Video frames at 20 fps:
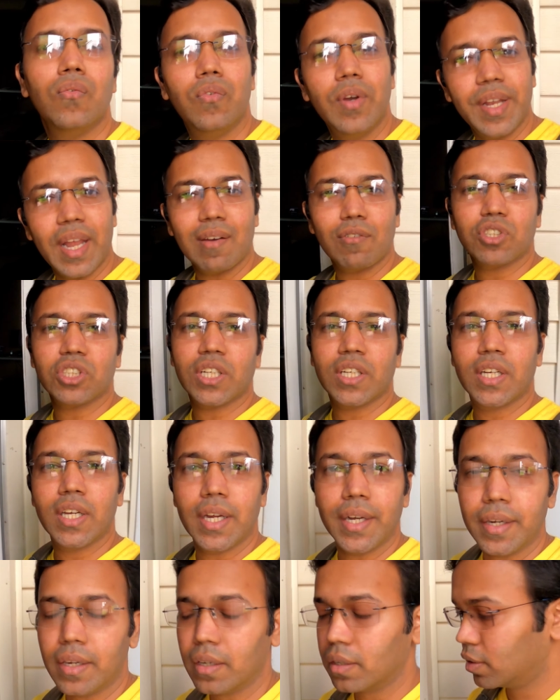when I was a
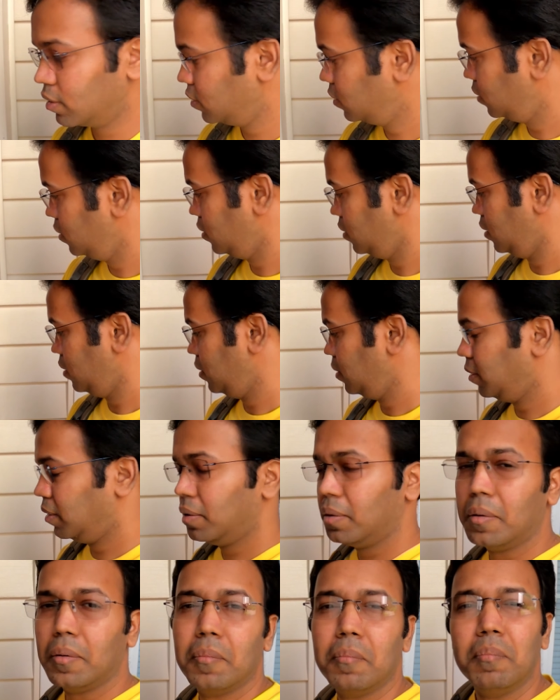kid,
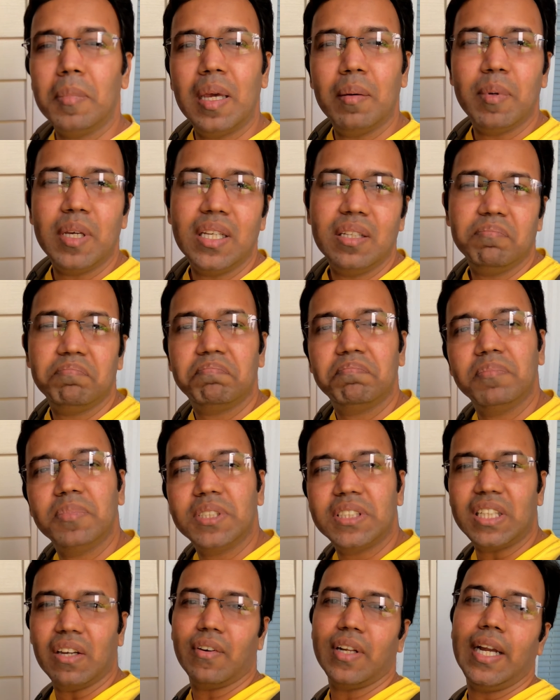maybe
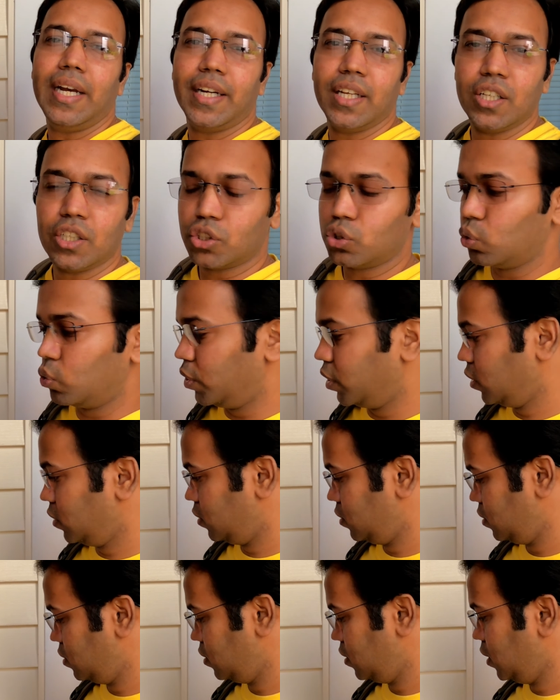7 8 years old.
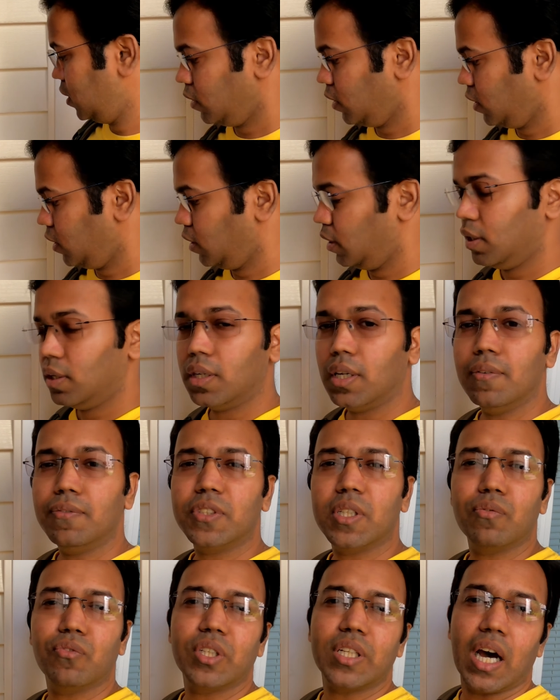If
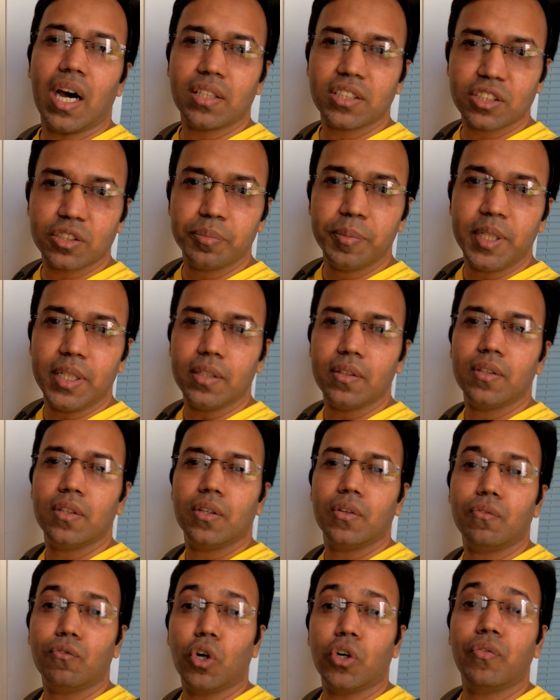someone asks me,
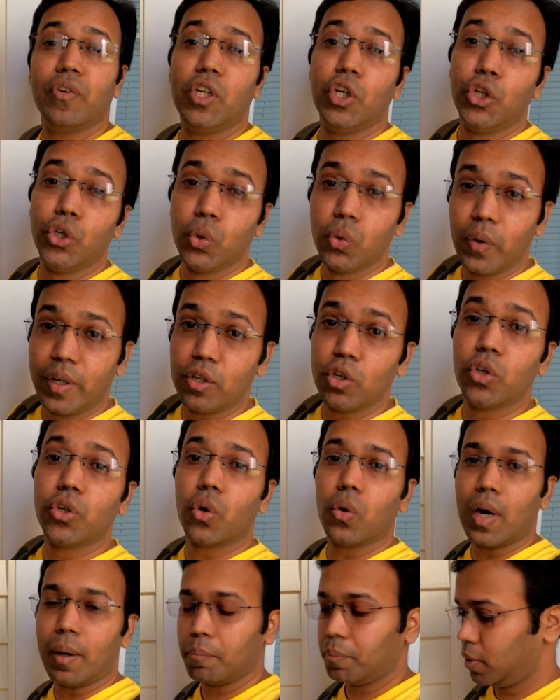What will you do when you
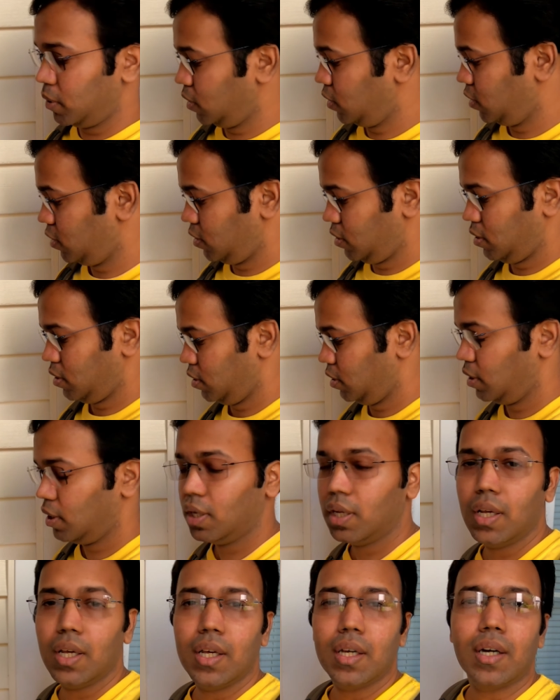grow up?
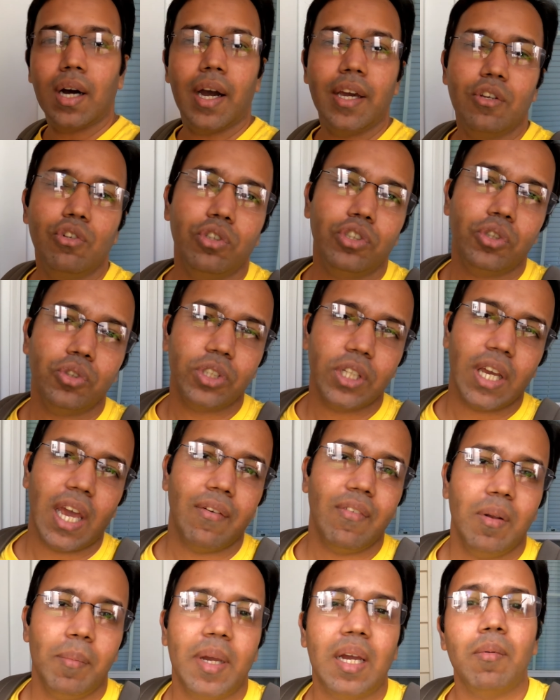I used to say
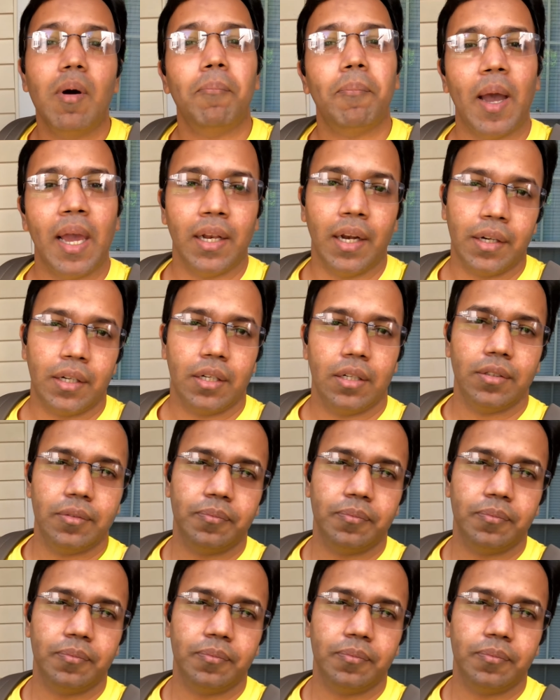I will become a pilot.